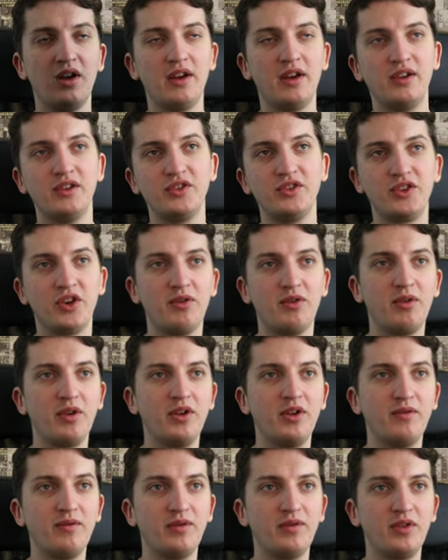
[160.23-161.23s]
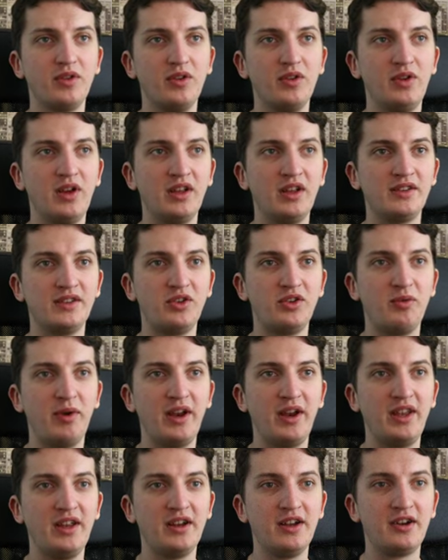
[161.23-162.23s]
So you can see it right
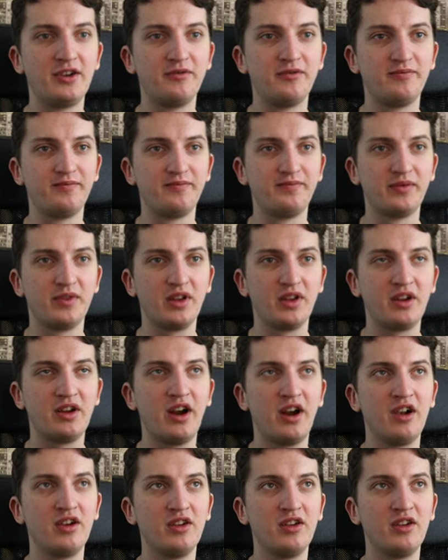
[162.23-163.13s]
here, Carl